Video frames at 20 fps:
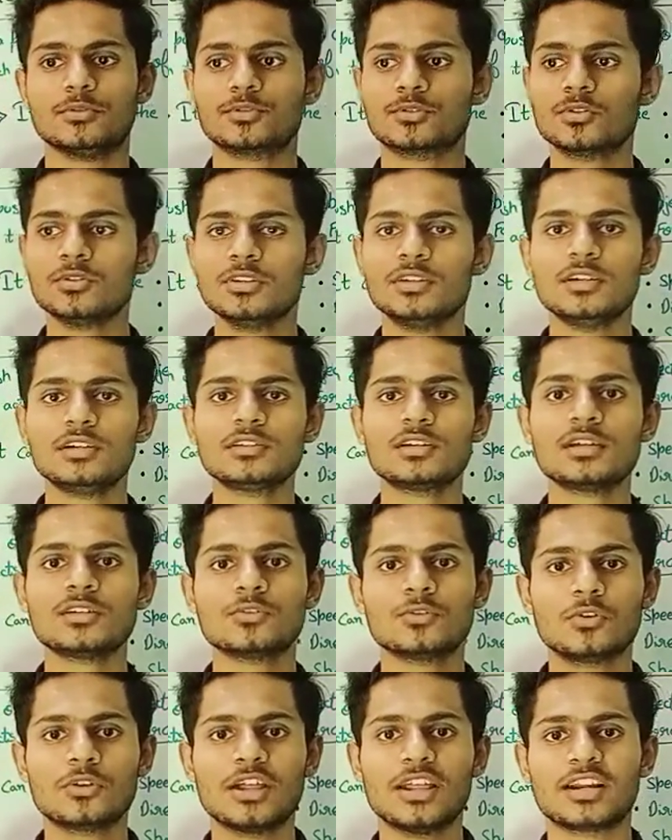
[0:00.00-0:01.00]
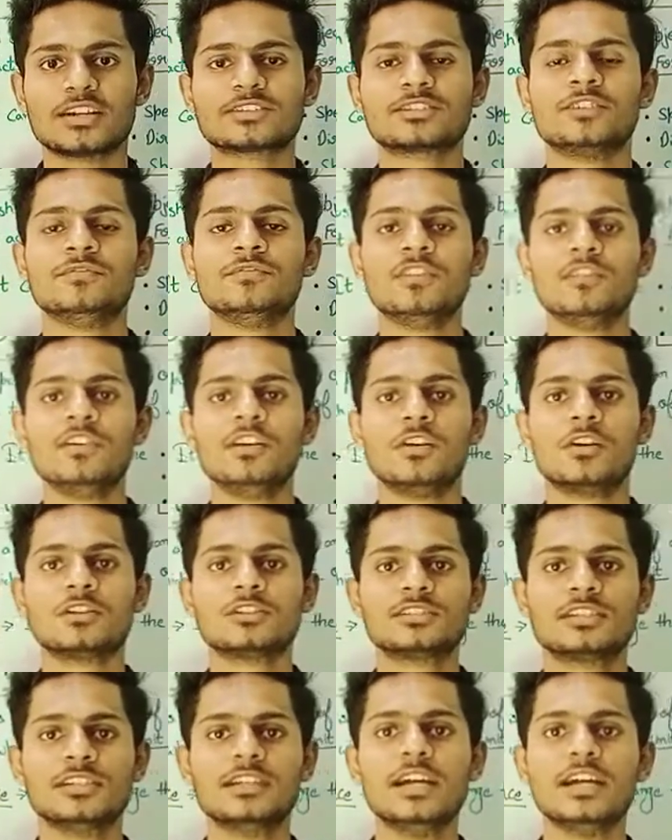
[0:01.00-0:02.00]
So there is no direction. We will not
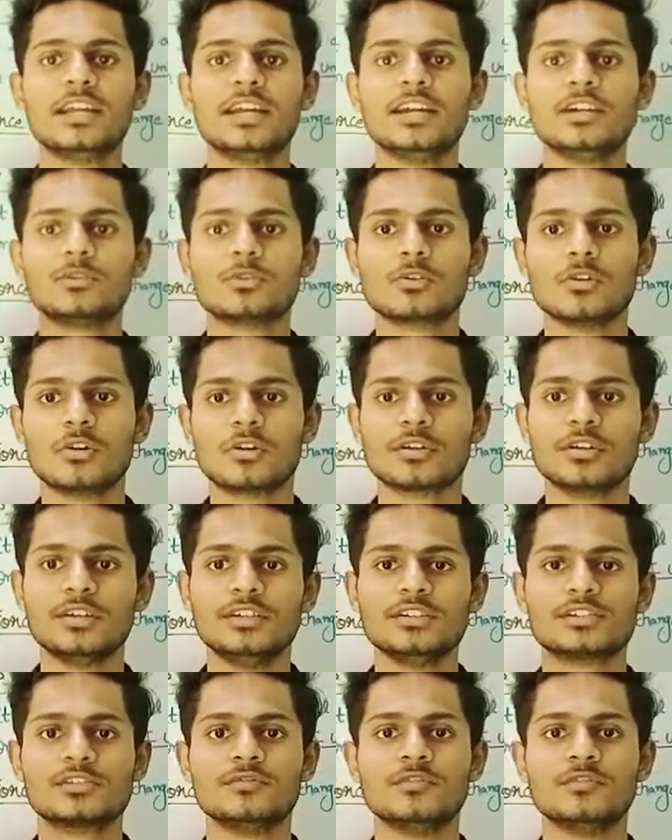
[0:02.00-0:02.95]
say that 8 o'clock east.